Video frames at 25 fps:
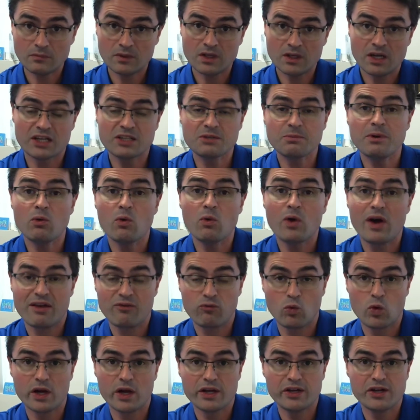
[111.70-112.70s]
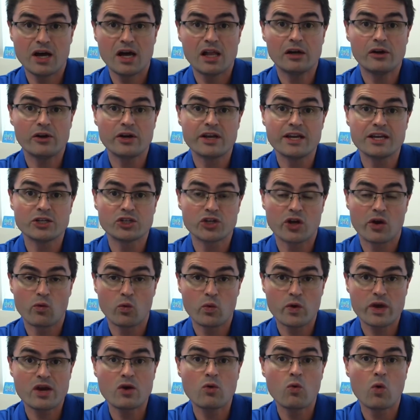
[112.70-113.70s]
Husband and wife, $1 each on
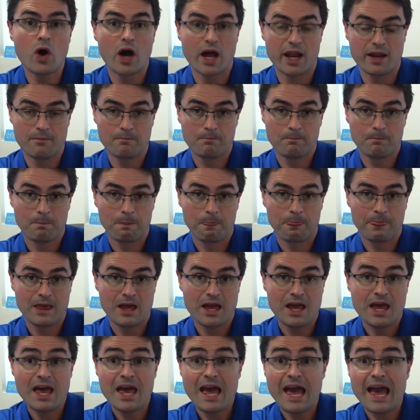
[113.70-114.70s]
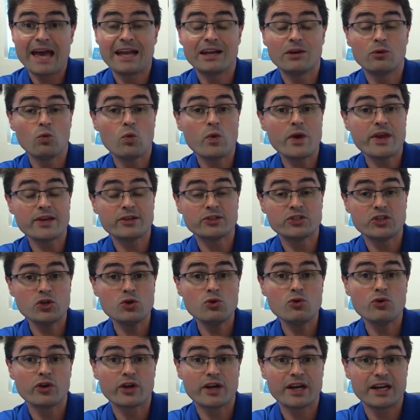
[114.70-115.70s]
week 1. And in week
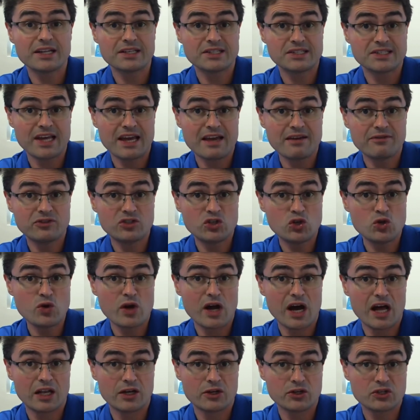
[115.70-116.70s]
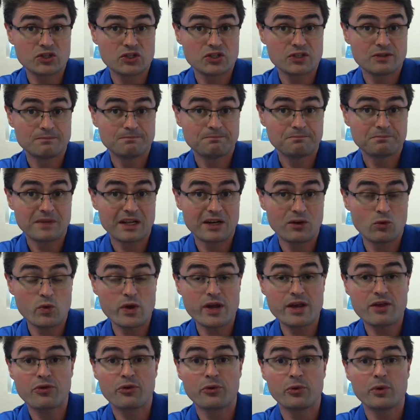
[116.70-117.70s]
2, they're going to save $2. And in
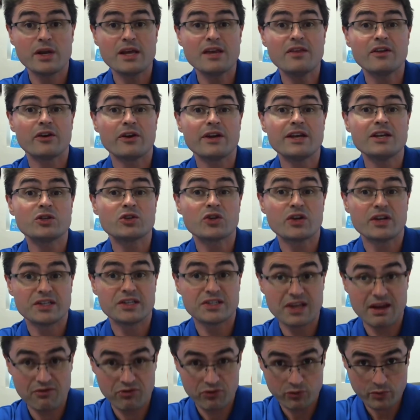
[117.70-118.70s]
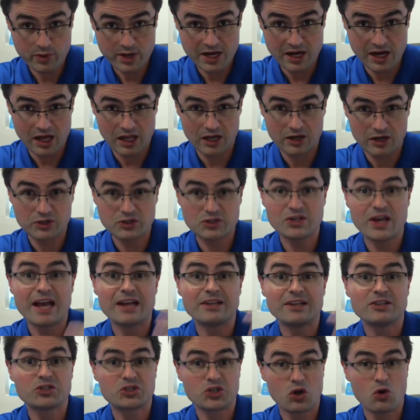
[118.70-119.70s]
week 3, they're each going to save $3,
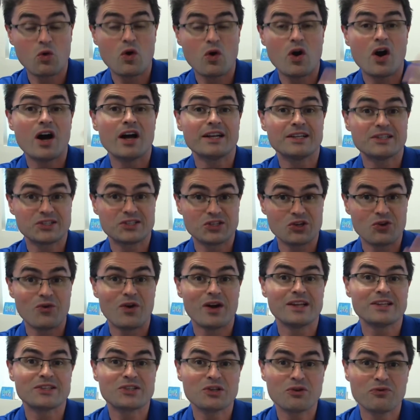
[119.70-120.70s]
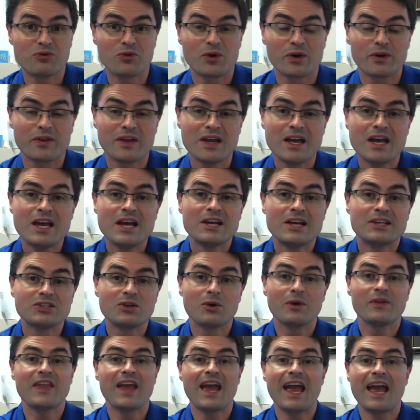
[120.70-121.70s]
and so on and so on and so forth.
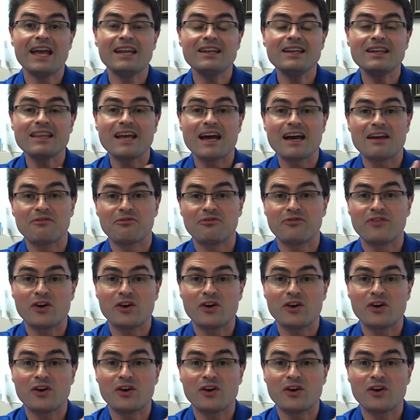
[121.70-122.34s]
So at the end of that